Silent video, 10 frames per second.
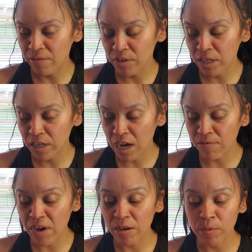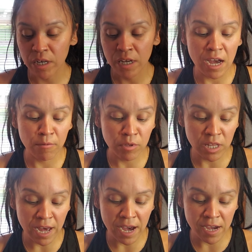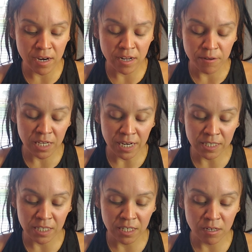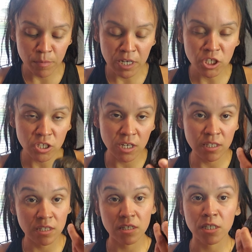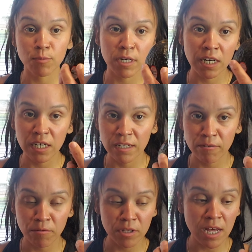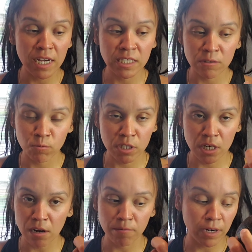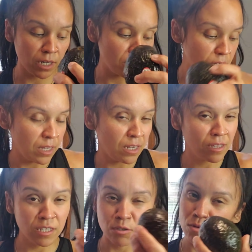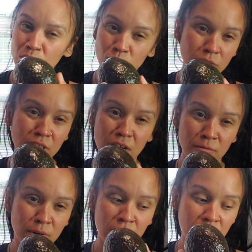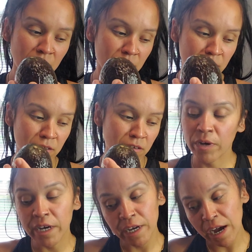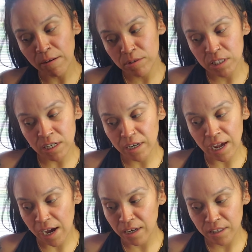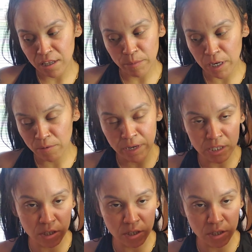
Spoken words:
feel like I got 5, but I'm glad that I did get a bunch because this one I didn't even realize was not ready. And this one's really not ready either. But I was done adding them anyway.